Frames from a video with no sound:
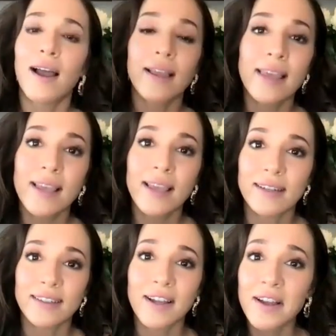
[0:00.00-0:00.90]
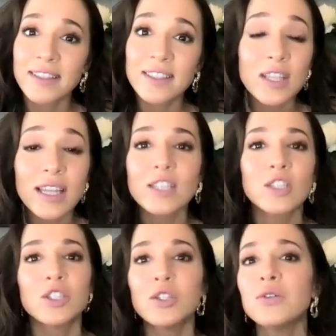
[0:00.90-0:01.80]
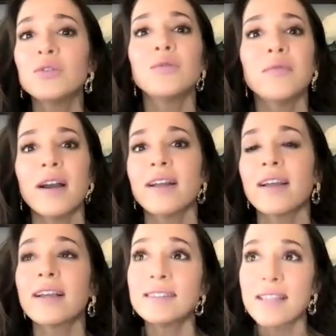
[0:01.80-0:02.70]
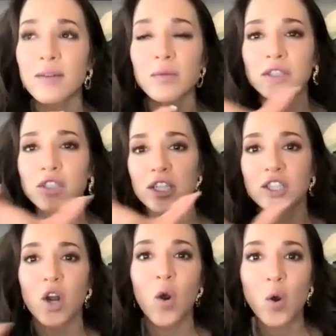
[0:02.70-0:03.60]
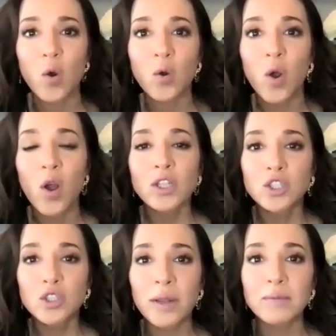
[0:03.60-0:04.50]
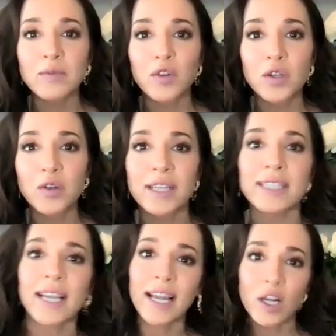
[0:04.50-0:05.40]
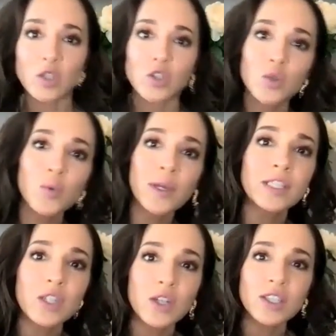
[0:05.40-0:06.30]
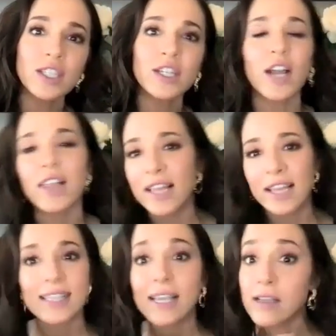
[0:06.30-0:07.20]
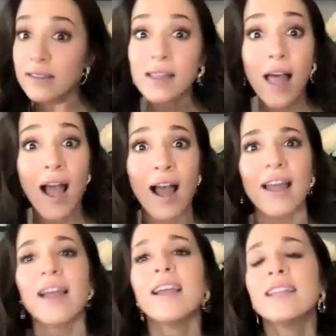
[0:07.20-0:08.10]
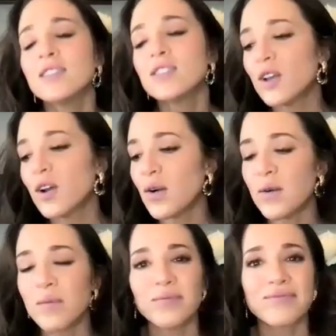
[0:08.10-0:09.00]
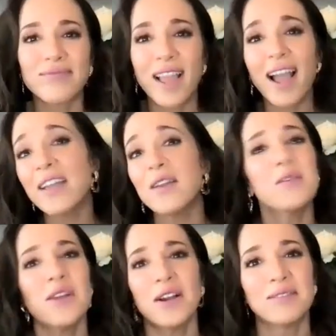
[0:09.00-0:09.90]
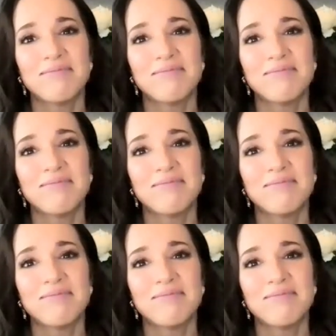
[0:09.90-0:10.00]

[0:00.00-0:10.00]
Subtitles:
I can't. It's like because then we change our whole trip for Greece. I got to go 2 weeks earlier. And it's a lot. So I don't know.